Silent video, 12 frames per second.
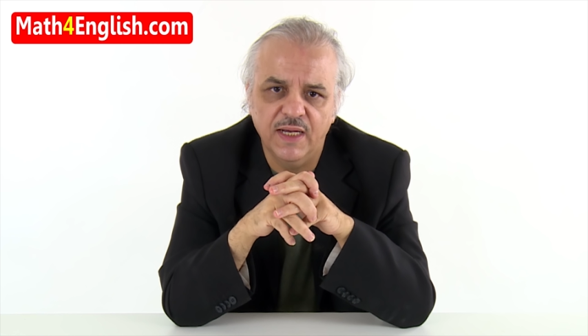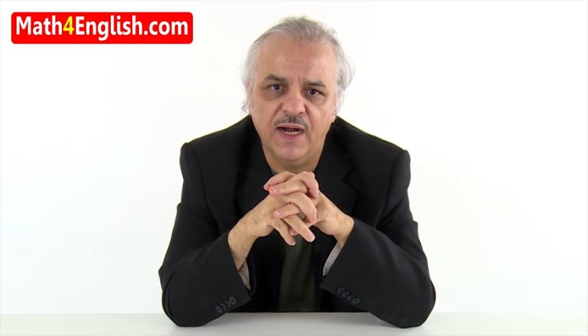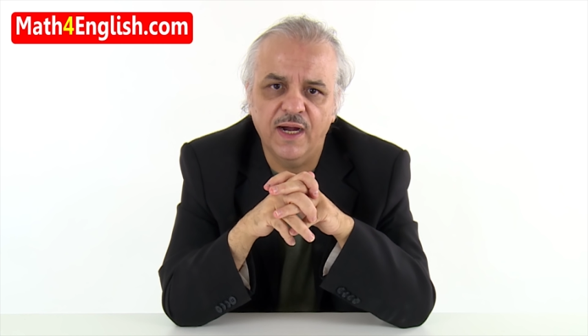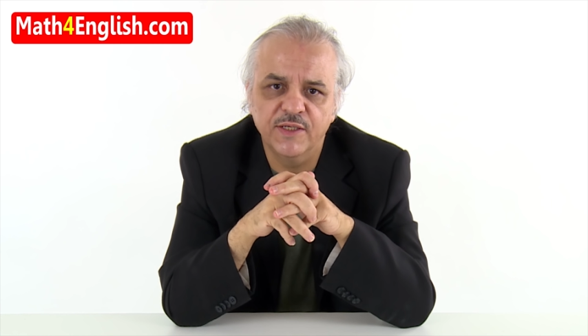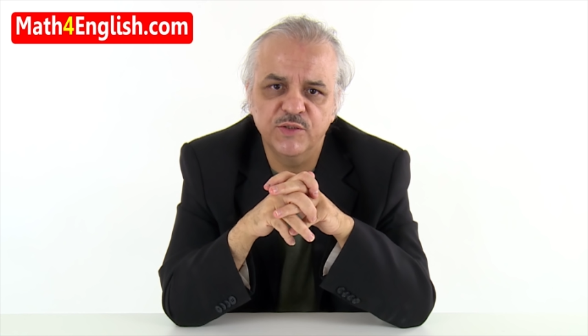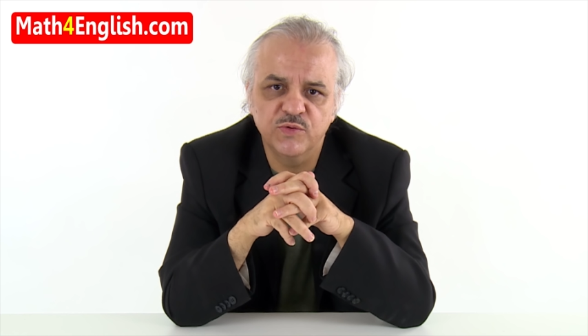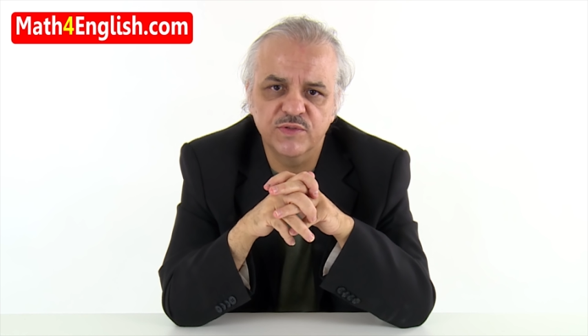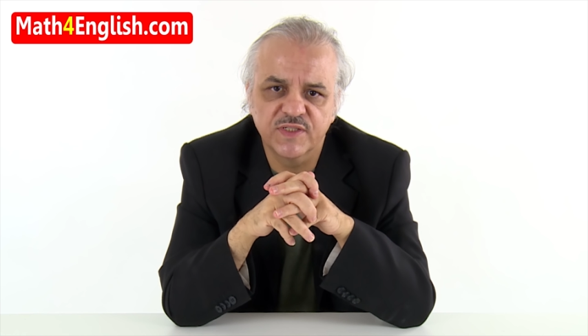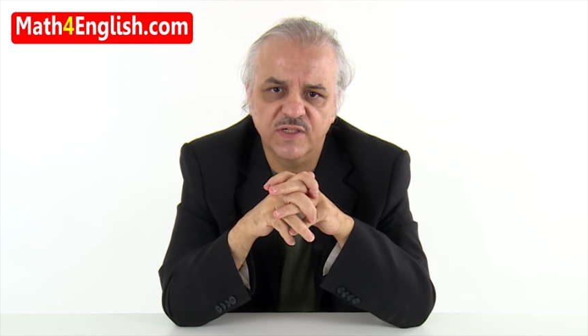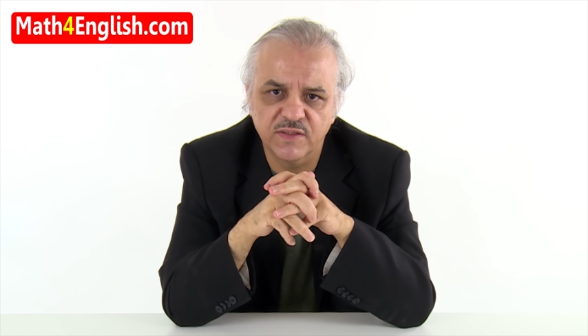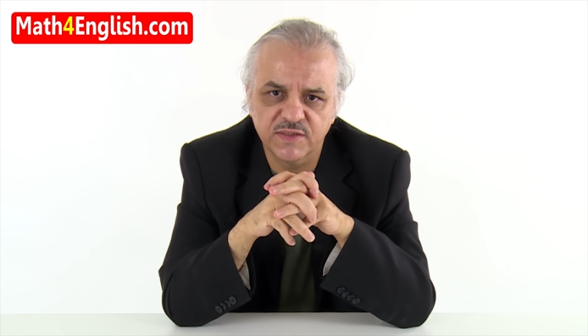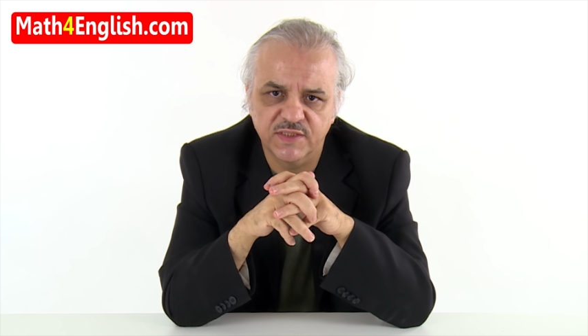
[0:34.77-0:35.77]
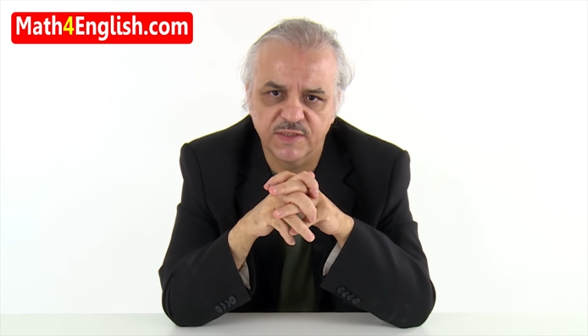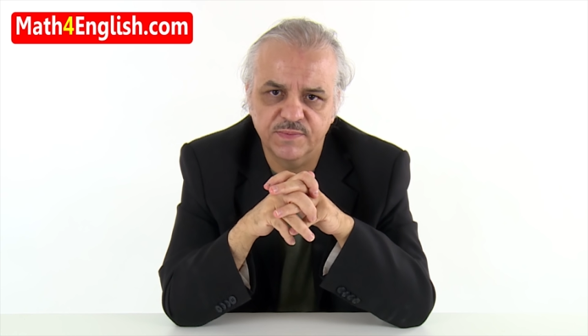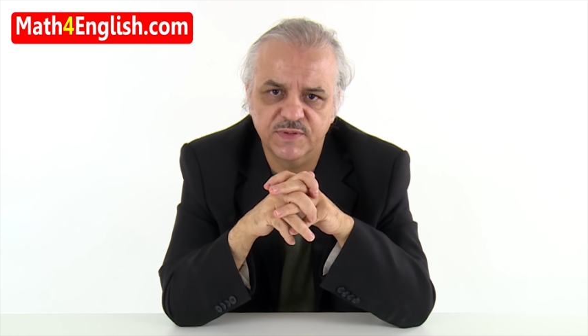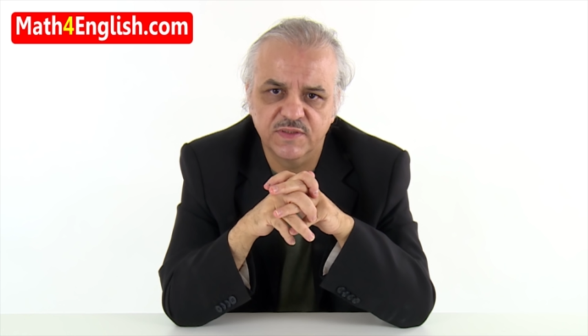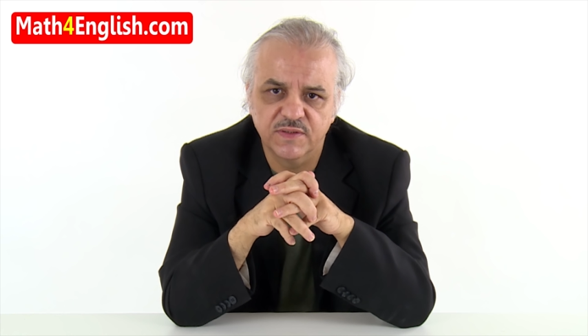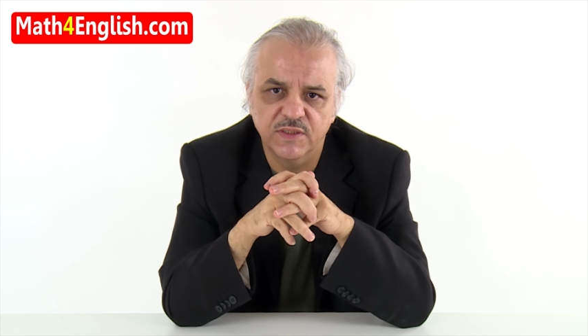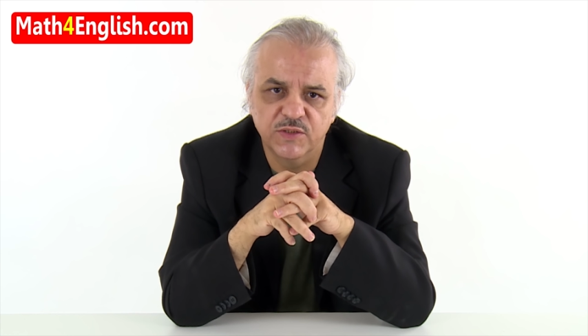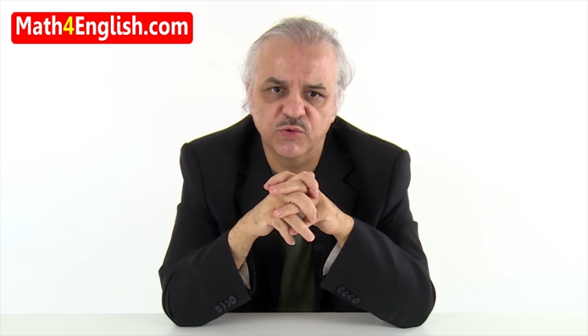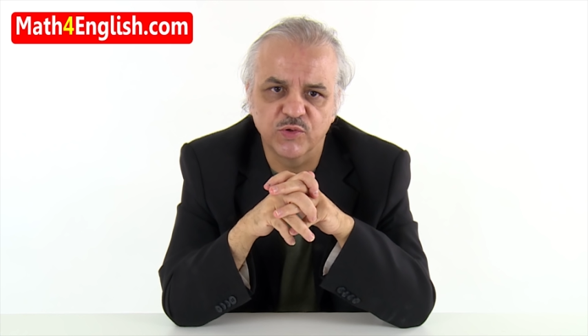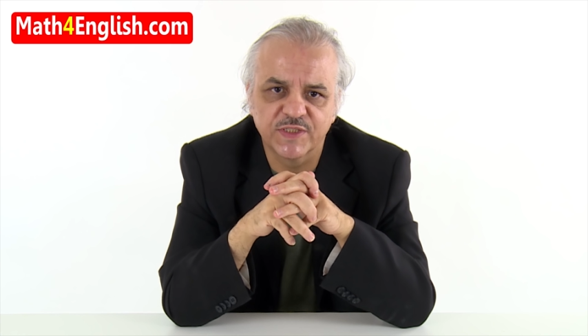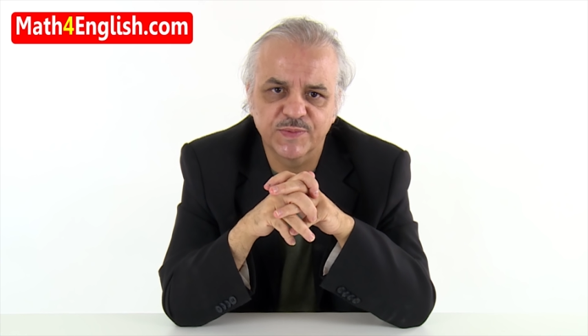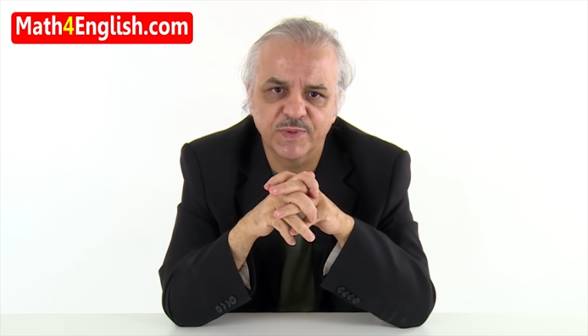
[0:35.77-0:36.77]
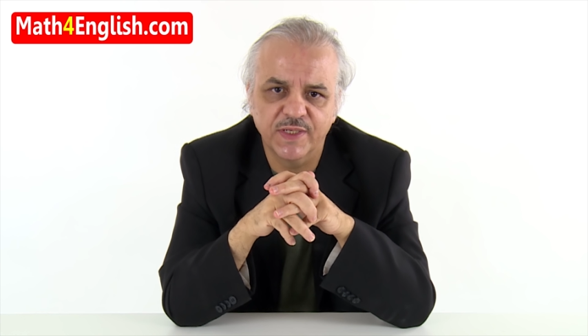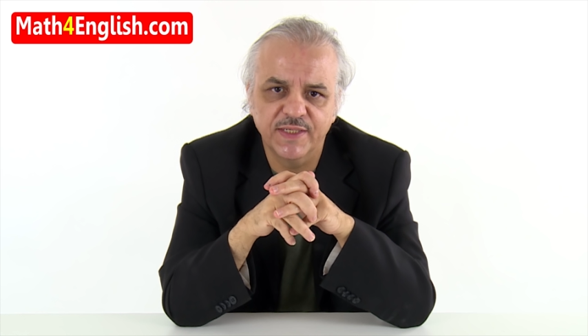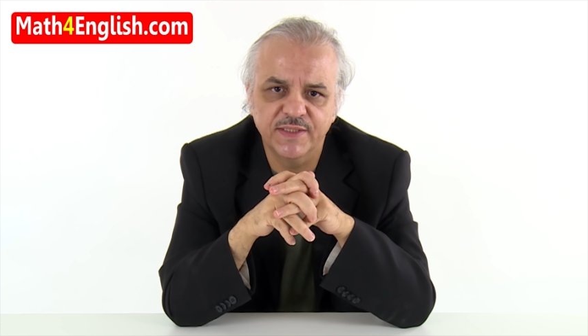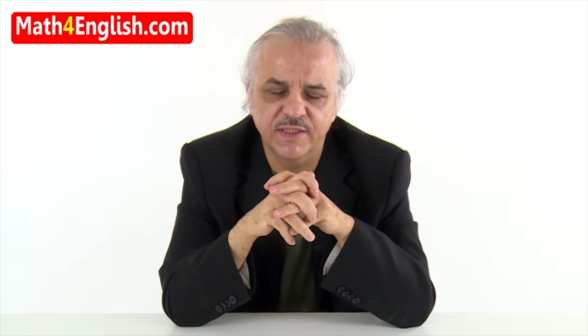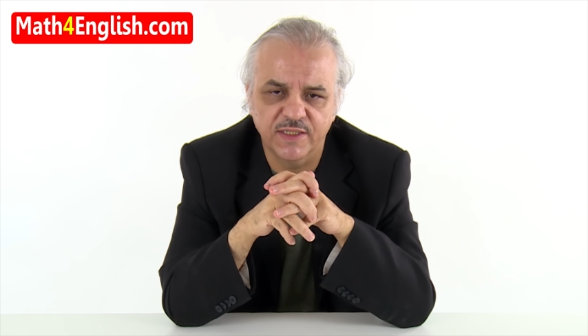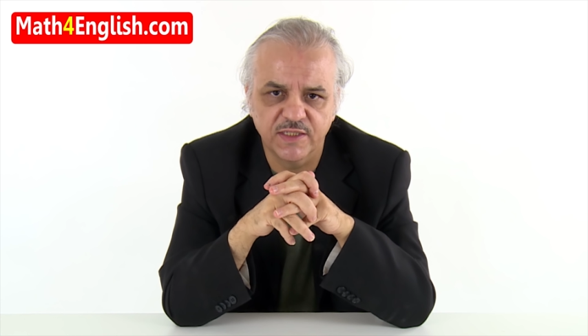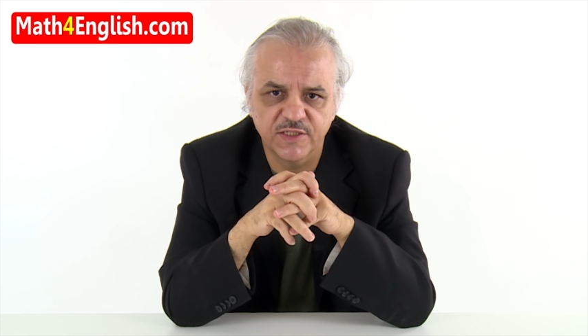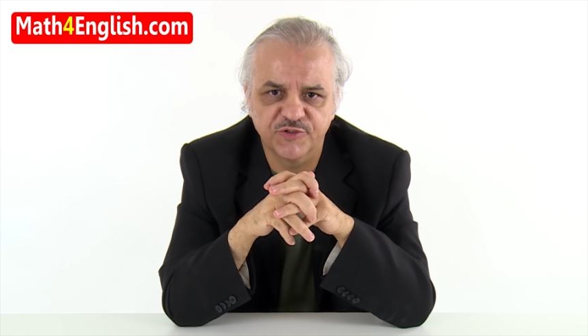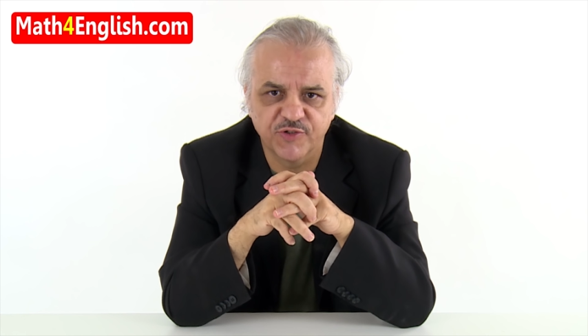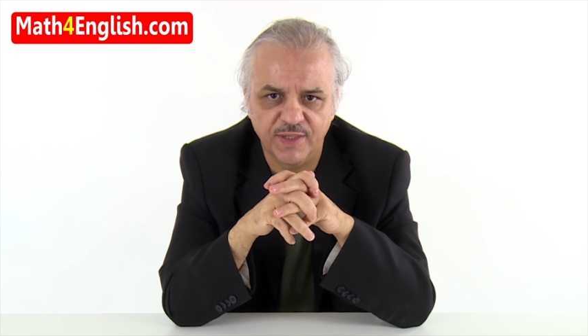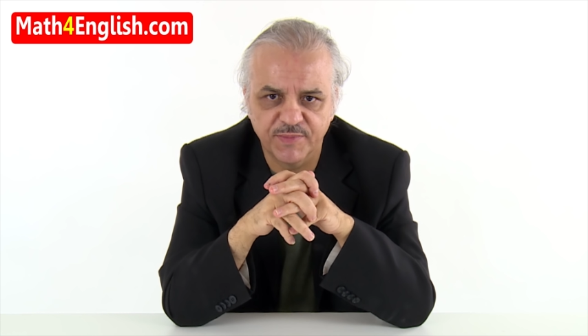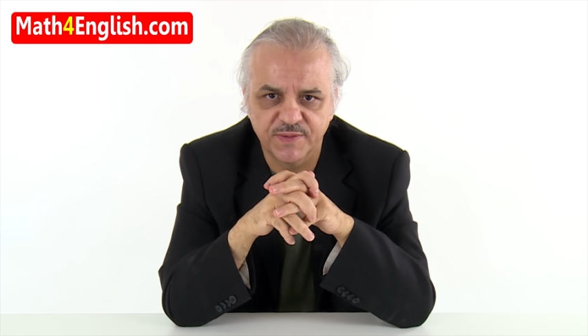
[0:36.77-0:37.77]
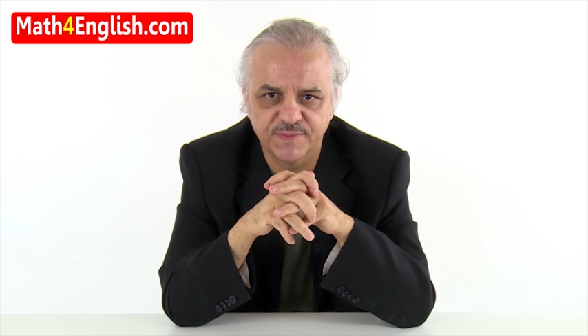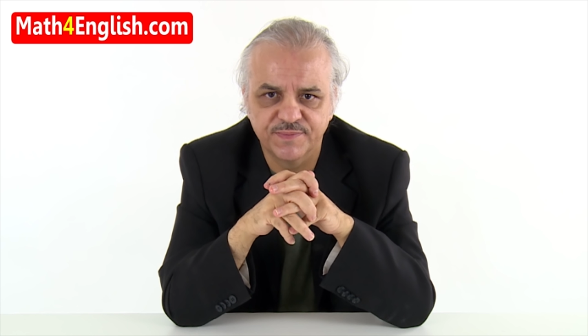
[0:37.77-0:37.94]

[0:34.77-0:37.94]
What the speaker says: I use concepts to explain English grammar.